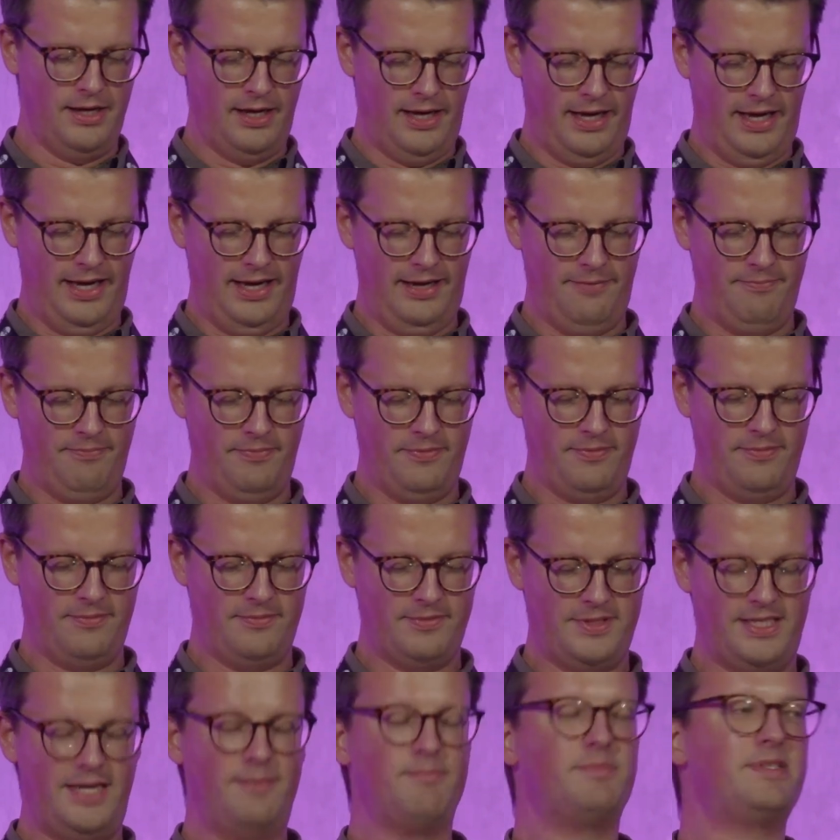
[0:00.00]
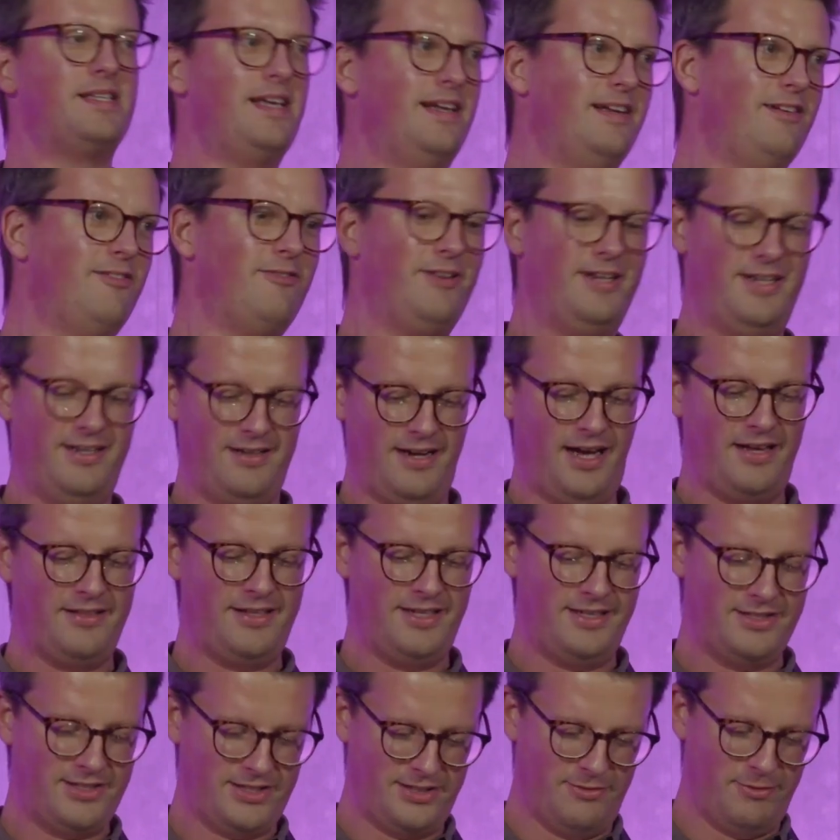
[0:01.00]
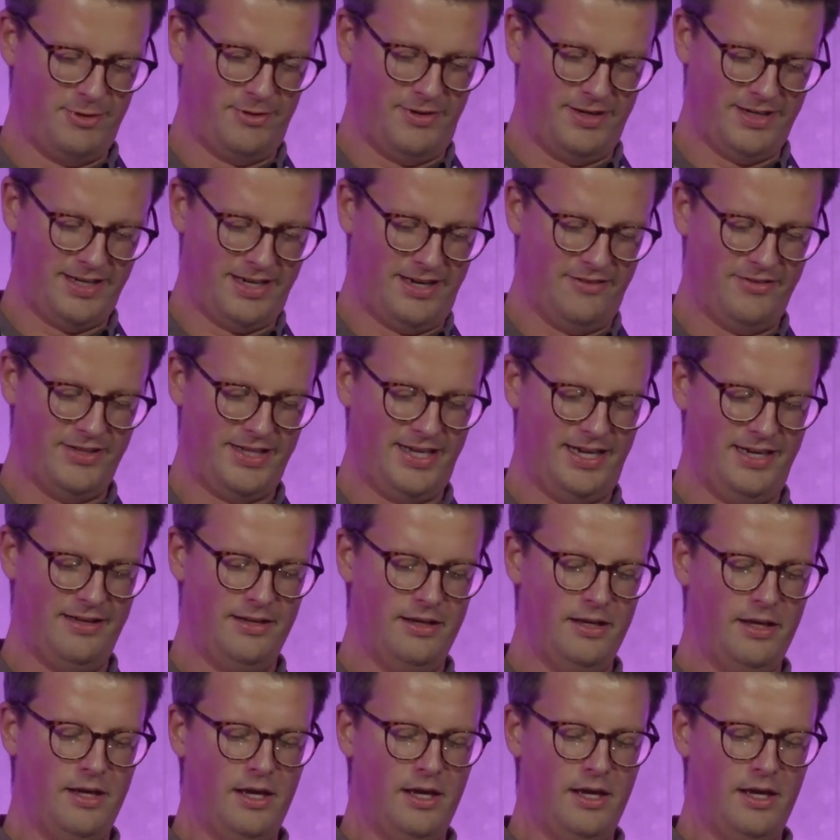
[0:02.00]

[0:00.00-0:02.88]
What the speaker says: 10% are in another, so we won't cover that.